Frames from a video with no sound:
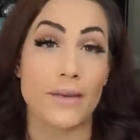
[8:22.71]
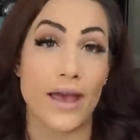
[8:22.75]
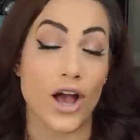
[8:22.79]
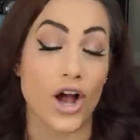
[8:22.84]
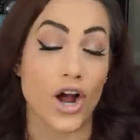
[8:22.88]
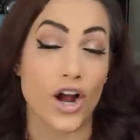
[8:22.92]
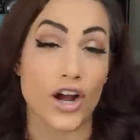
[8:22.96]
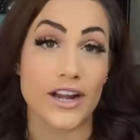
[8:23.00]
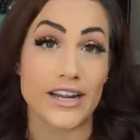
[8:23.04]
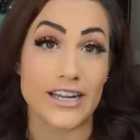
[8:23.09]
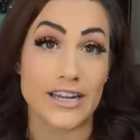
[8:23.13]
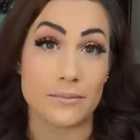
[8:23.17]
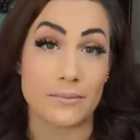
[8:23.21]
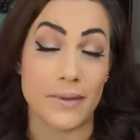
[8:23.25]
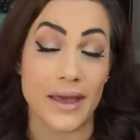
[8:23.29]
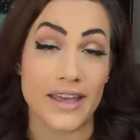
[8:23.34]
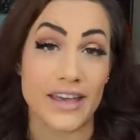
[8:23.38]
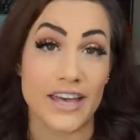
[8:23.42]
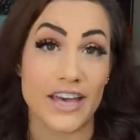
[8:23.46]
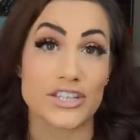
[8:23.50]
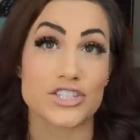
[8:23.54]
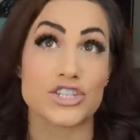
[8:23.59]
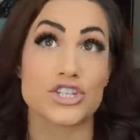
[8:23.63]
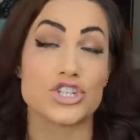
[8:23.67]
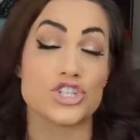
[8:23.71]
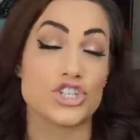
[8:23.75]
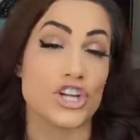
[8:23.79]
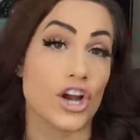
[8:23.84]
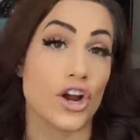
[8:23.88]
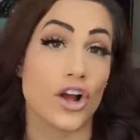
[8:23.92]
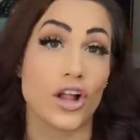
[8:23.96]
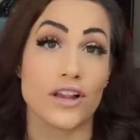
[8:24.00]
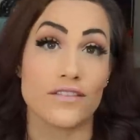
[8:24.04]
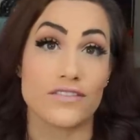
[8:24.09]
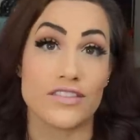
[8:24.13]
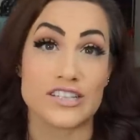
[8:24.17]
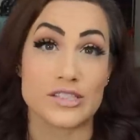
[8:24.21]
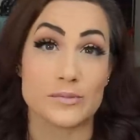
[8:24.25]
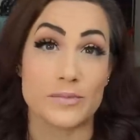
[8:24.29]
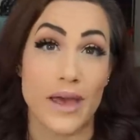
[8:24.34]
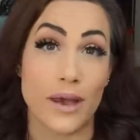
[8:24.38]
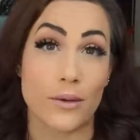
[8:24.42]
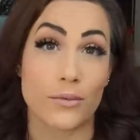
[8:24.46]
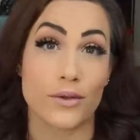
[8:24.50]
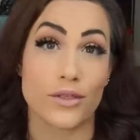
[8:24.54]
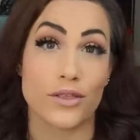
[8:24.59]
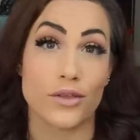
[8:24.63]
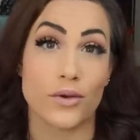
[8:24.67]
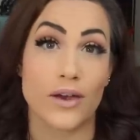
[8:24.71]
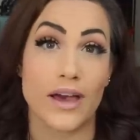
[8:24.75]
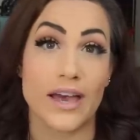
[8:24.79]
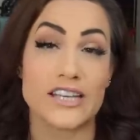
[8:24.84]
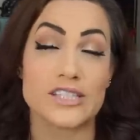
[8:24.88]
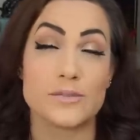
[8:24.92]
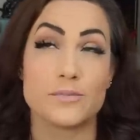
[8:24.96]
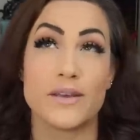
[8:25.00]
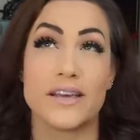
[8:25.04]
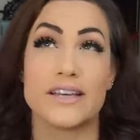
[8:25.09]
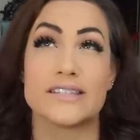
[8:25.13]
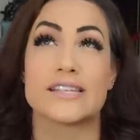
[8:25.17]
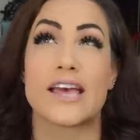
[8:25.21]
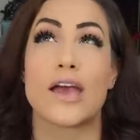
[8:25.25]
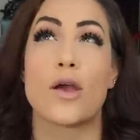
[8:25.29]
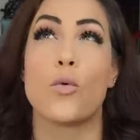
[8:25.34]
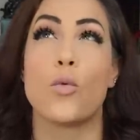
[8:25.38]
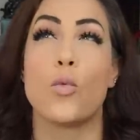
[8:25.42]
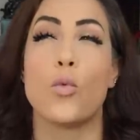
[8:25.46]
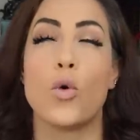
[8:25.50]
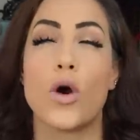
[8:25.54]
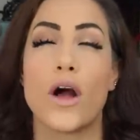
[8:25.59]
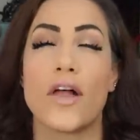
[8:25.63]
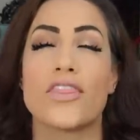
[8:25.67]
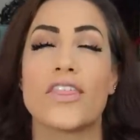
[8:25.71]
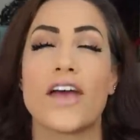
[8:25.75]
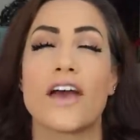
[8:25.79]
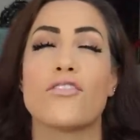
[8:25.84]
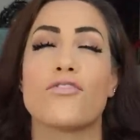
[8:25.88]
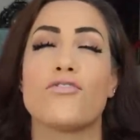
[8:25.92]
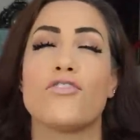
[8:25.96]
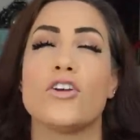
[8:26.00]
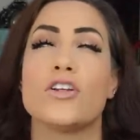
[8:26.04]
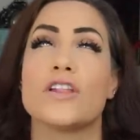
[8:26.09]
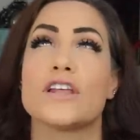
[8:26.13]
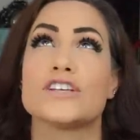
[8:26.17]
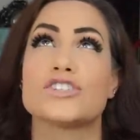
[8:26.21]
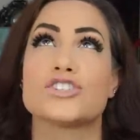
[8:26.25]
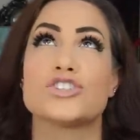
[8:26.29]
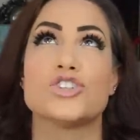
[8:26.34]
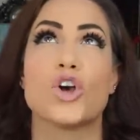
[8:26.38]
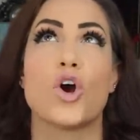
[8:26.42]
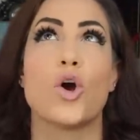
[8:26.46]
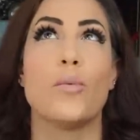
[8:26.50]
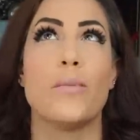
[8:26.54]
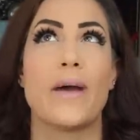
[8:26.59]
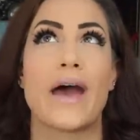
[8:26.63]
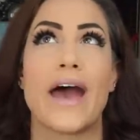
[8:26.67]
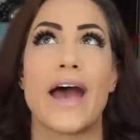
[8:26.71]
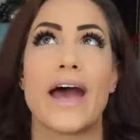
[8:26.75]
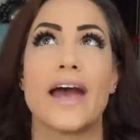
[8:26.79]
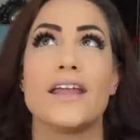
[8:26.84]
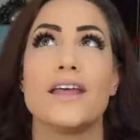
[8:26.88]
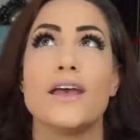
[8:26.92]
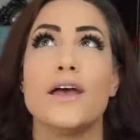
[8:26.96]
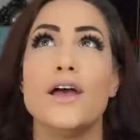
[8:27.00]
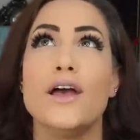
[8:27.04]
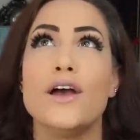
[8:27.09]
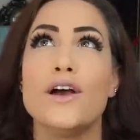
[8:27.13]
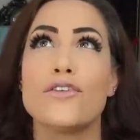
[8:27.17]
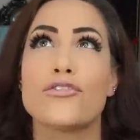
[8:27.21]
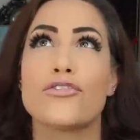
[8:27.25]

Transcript: my heart and in my gut to share all of this back with you guys because I want that feeling so bad